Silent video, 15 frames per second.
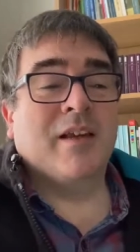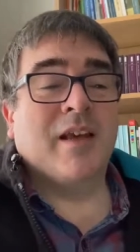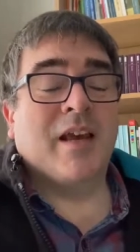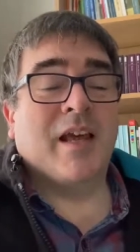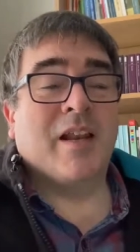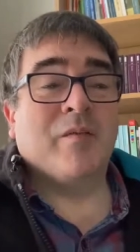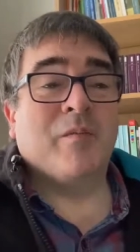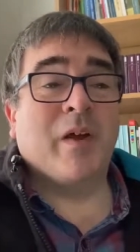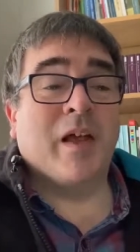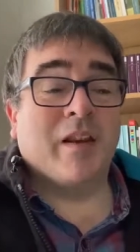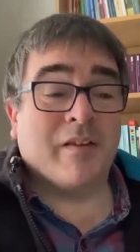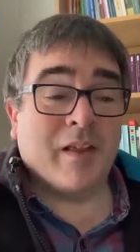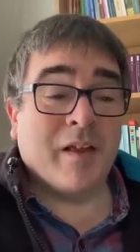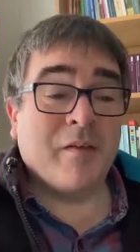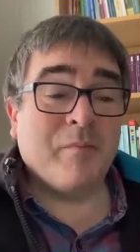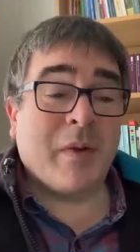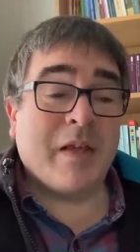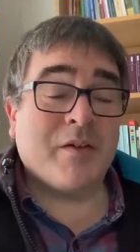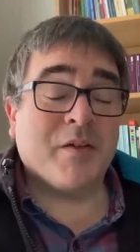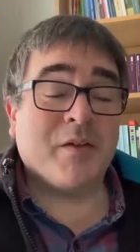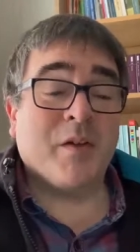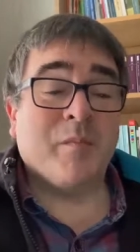And if that
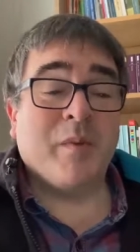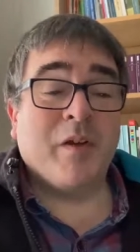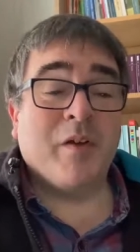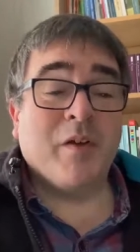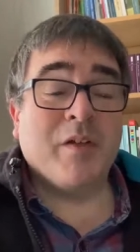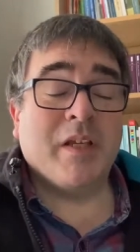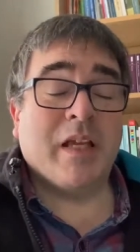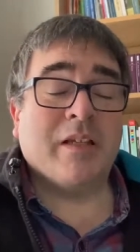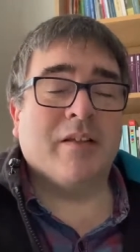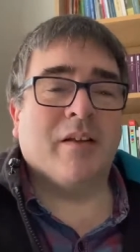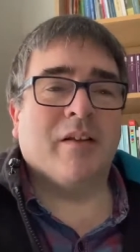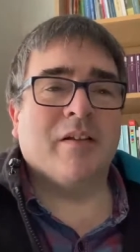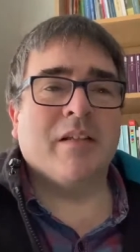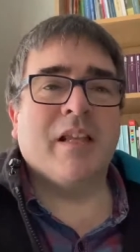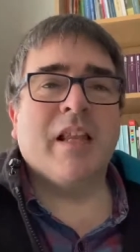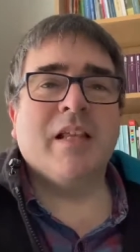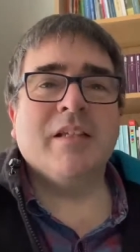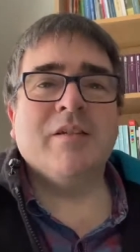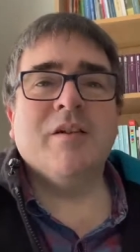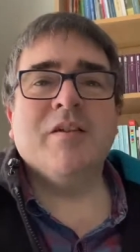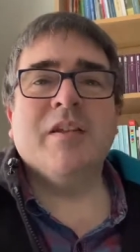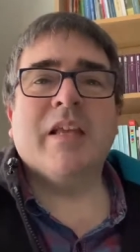measure is going to be used against others, then
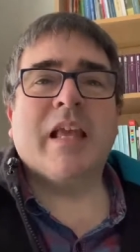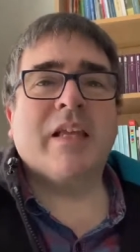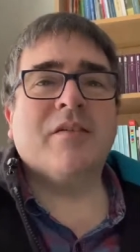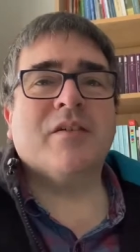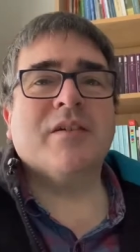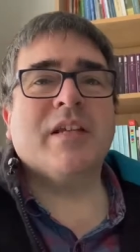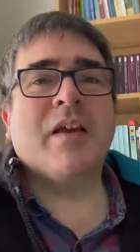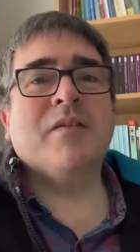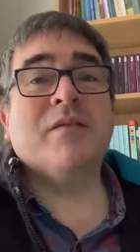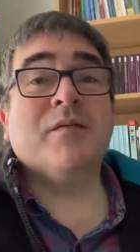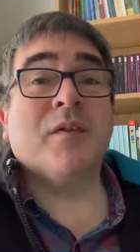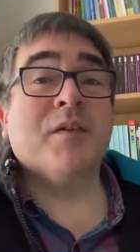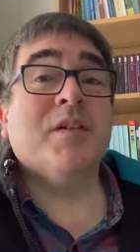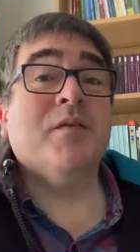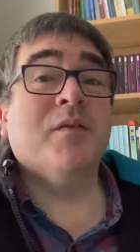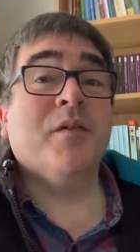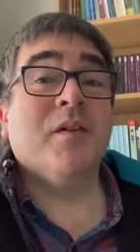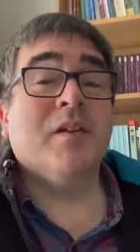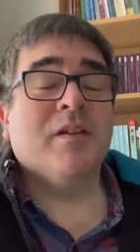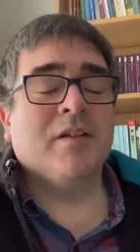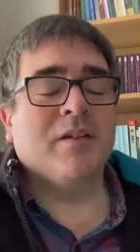let's use it against ourselves first of all.